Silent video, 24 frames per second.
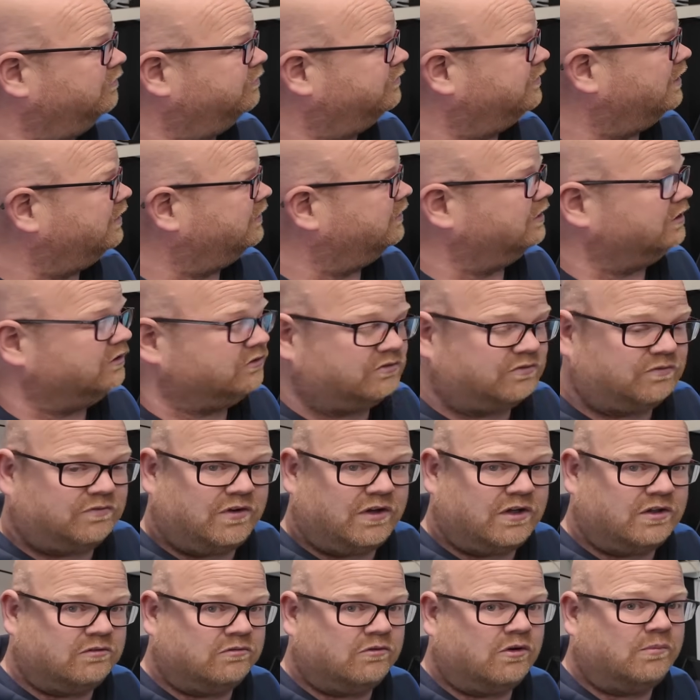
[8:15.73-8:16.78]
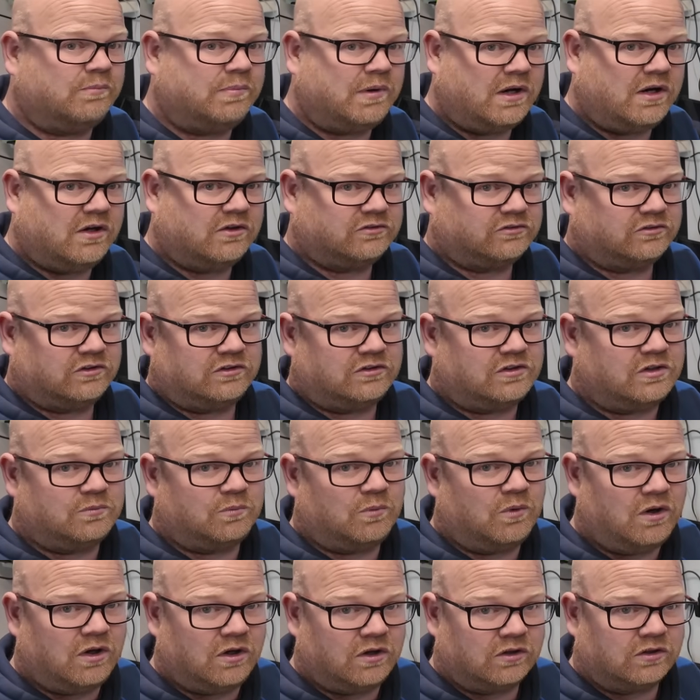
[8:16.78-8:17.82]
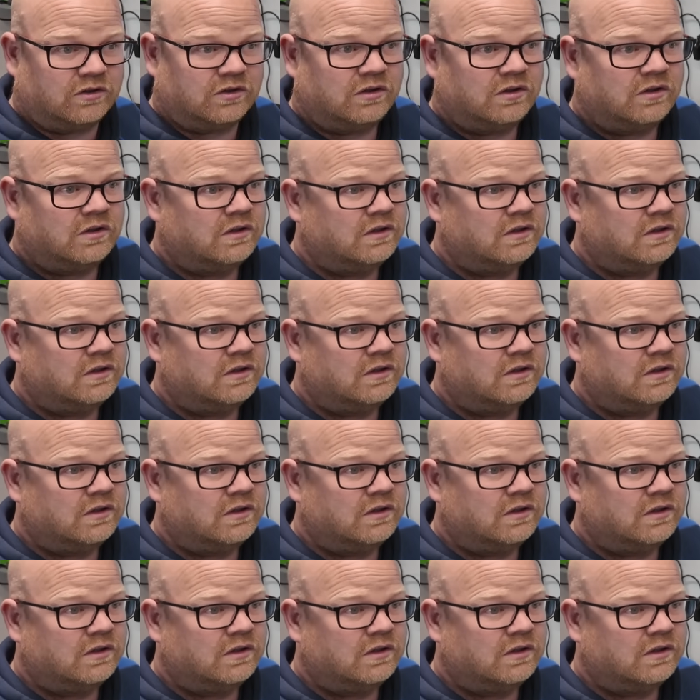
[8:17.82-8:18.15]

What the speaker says: have done this, fitted the wrong parts and it didn't work,